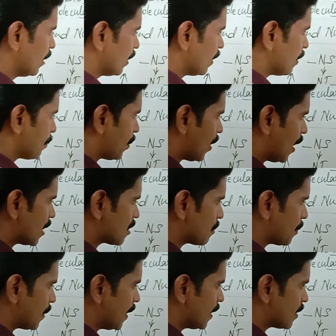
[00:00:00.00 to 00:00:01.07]
the
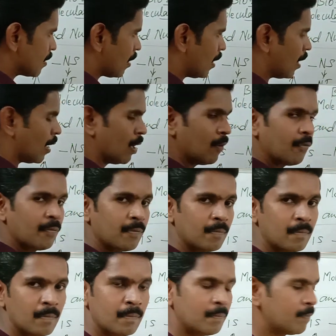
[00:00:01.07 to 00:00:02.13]
phosphate of
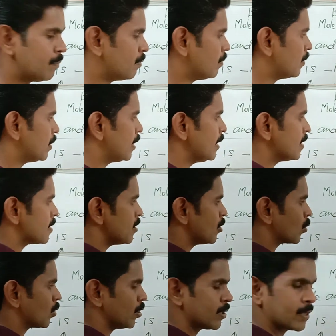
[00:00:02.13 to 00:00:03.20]
this
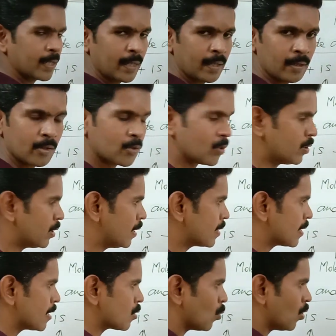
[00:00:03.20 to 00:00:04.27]
nucleotide. So
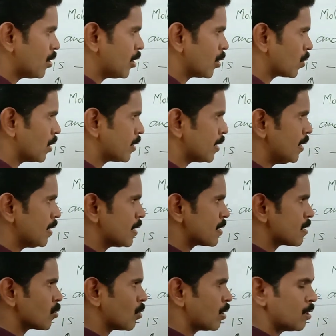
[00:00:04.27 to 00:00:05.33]
this is one nucleotide, this
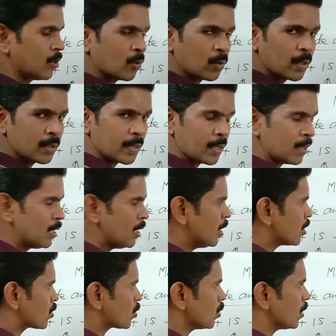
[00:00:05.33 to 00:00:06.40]
is one nucleotide.
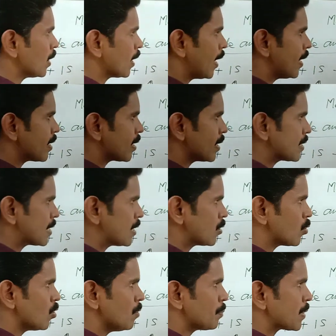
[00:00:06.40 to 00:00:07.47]
So the hydroxyl
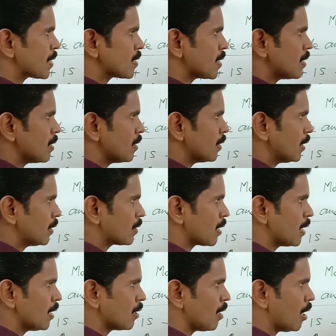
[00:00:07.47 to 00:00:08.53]
group present in the
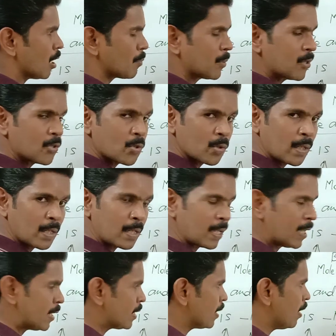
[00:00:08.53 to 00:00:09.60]
3-carbon sugar
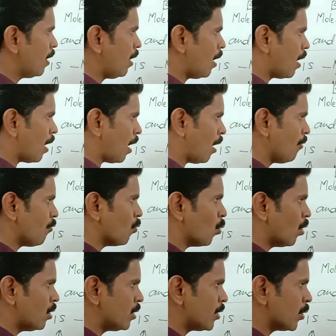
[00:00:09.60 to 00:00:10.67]
area of
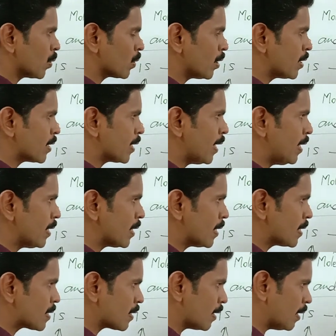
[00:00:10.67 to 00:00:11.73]
one nucleotide
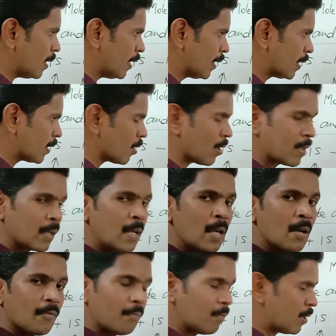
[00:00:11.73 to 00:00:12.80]
is linked or
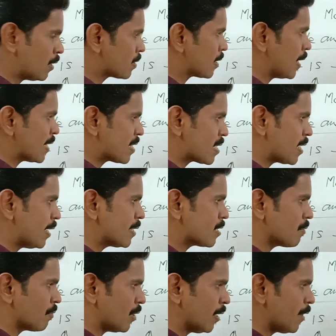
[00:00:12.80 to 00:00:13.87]
is
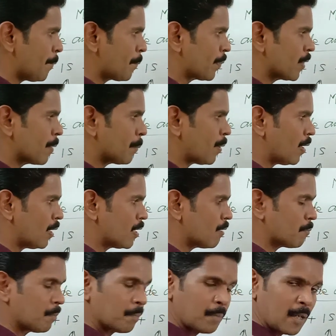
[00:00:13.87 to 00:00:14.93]
esters with the
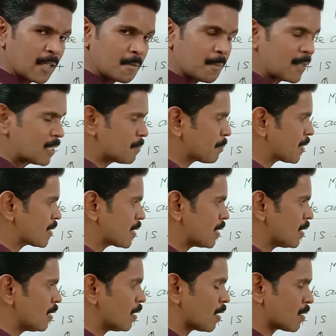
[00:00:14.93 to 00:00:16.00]
phosphorus
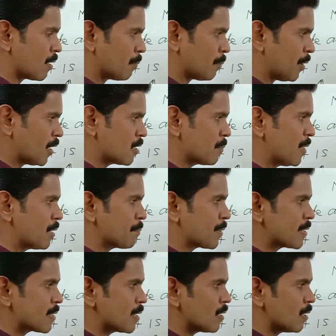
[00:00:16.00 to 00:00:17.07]
present in the phosphate
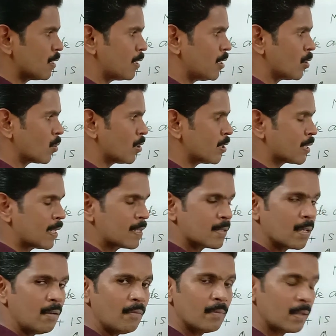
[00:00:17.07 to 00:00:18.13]
present in the nucleotides
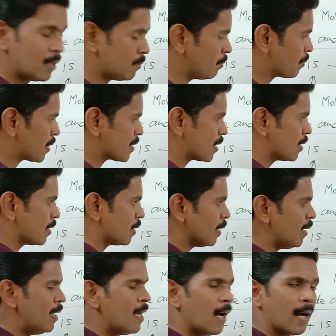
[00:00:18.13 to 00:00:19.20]
or present in
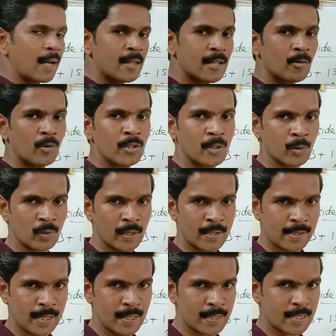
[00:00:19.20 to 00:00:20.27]
the other one
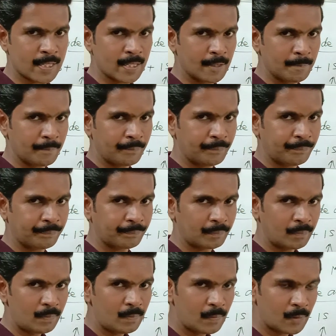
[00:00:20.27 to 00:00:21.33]
nucleotides.
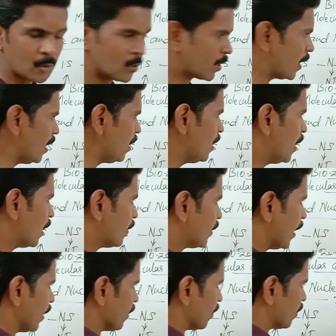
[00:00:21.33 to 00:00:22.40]

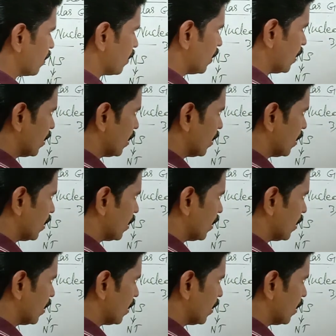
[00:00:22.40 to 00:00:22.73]
Then